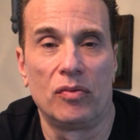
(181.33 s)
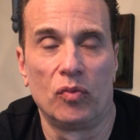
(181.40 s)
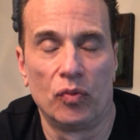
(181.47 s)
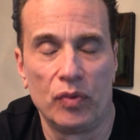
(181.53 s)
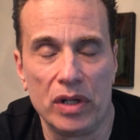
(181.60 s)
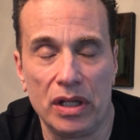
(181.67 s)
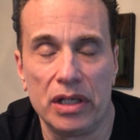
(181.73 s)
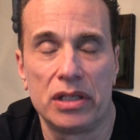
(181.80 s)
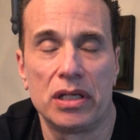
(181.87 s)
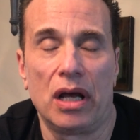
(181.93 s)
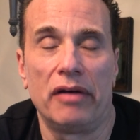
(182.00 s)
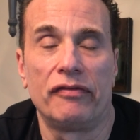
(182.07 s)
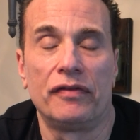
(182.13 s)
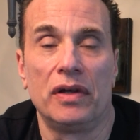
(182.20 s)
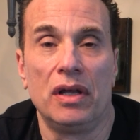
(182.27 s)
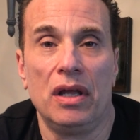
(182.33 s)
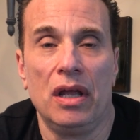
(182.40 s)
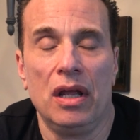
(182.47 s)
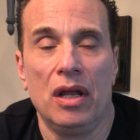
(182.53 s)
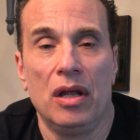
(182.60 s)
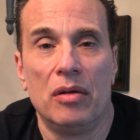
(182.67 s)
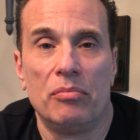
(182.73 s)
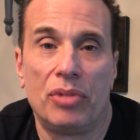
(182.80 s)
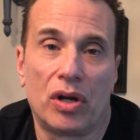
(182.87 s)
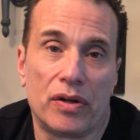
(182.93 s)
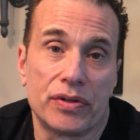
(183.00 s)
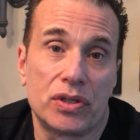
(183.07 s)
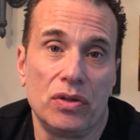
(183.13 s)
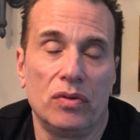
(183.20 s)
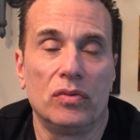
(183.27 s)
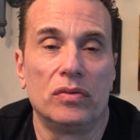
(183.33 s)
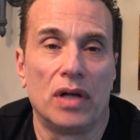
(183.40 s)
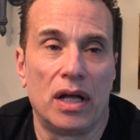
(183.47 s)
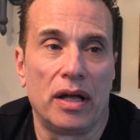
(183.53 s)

Really tough. But also,